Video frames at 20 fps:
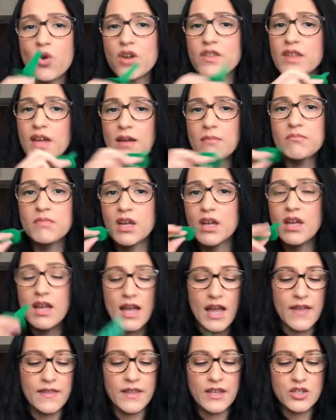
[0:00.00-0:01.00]
them
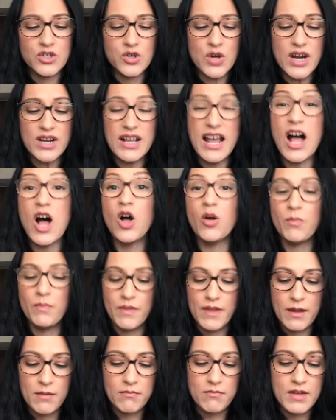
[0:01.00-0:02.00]
and then try to help
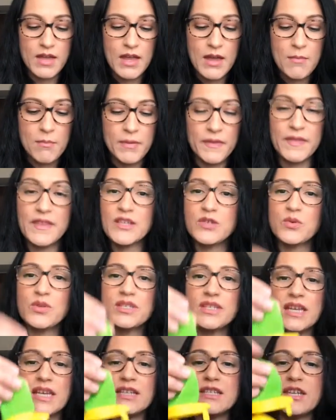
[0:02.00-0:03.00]
them. But this
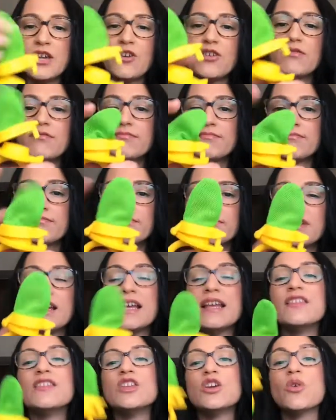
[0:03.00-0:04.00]
one's easier.
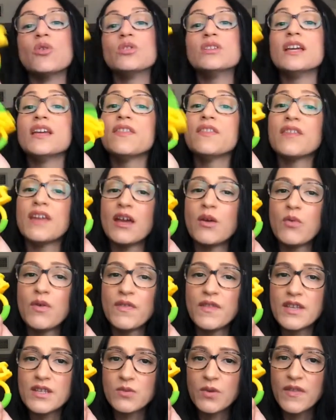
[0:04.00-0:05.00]
The only thing with
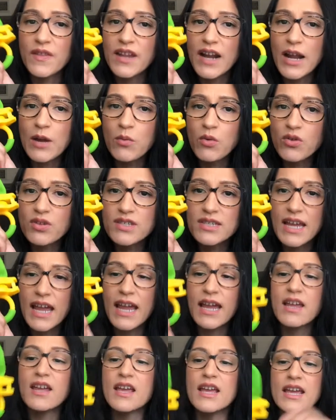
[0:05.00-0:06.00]
this one that I will
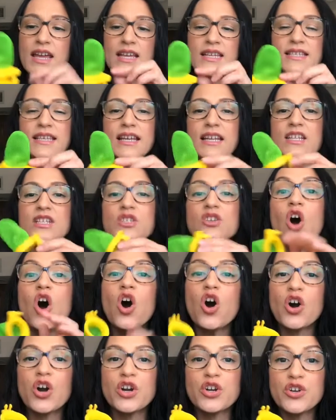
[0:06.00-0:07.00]
say is that it's
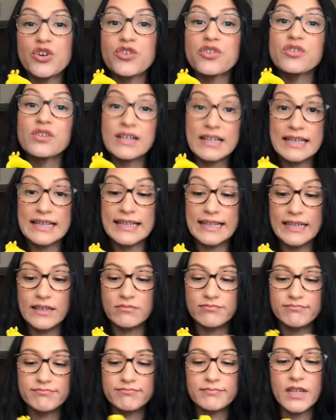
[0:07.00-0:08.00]
harder to clean.
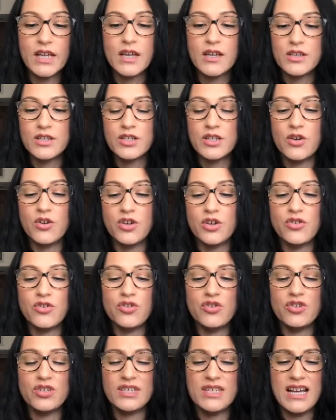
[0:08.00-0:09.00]
So, you know,
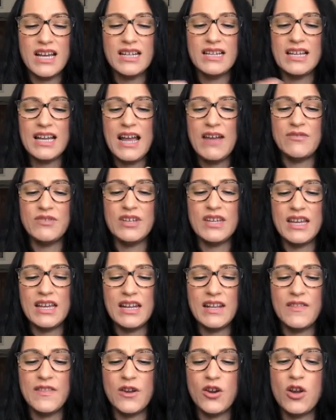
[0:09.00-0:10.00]
you just kind of have to get
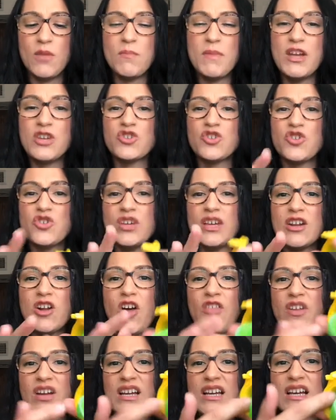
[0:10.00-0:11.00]
in there and make sure you get all
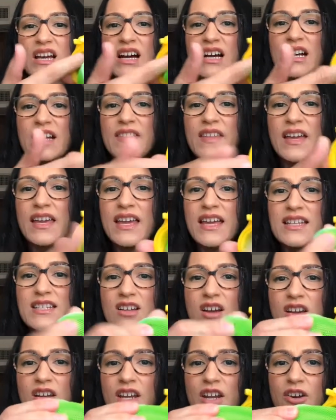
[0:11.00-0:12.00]
the gunk that gets
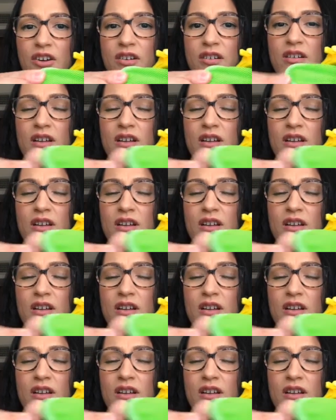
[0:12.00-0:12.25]
on here.